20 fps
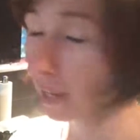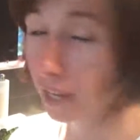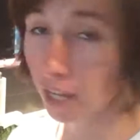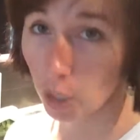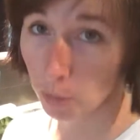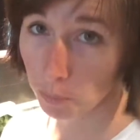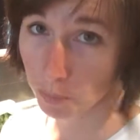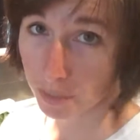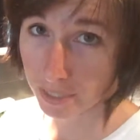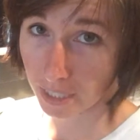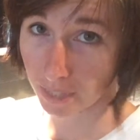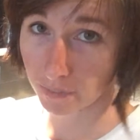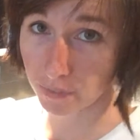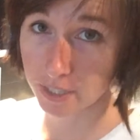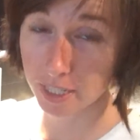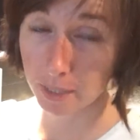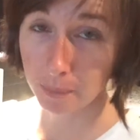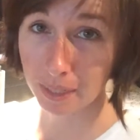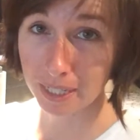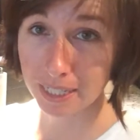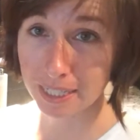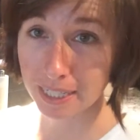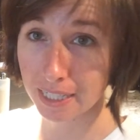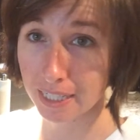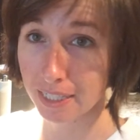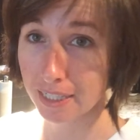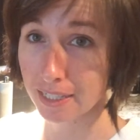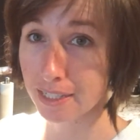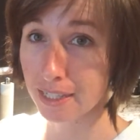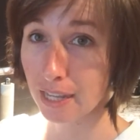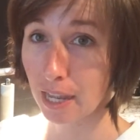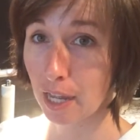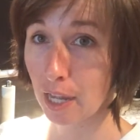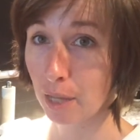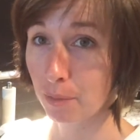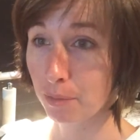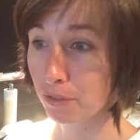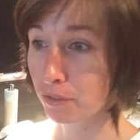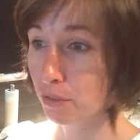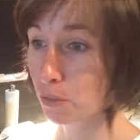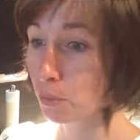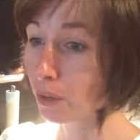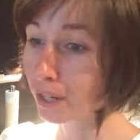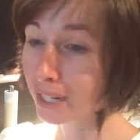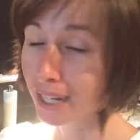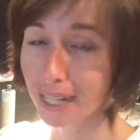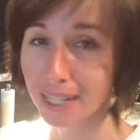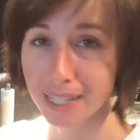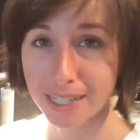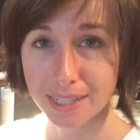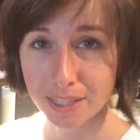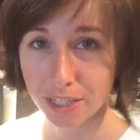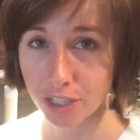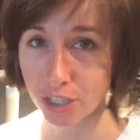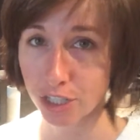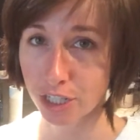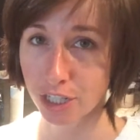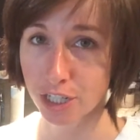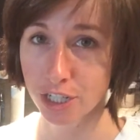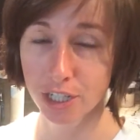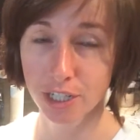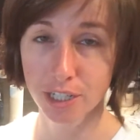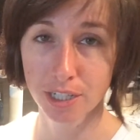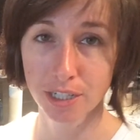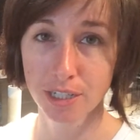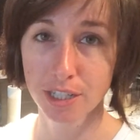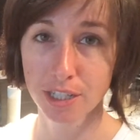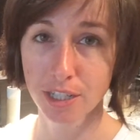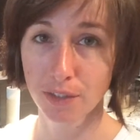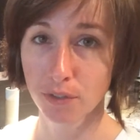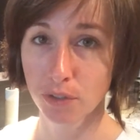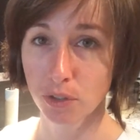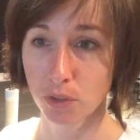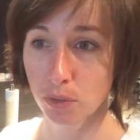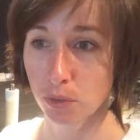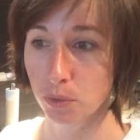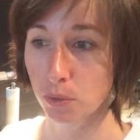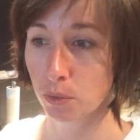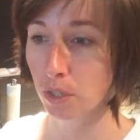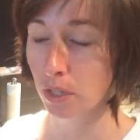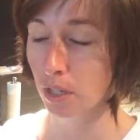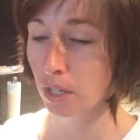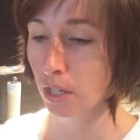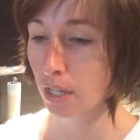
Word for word: I hope this gave you some ideas. If you want any suggestions, if you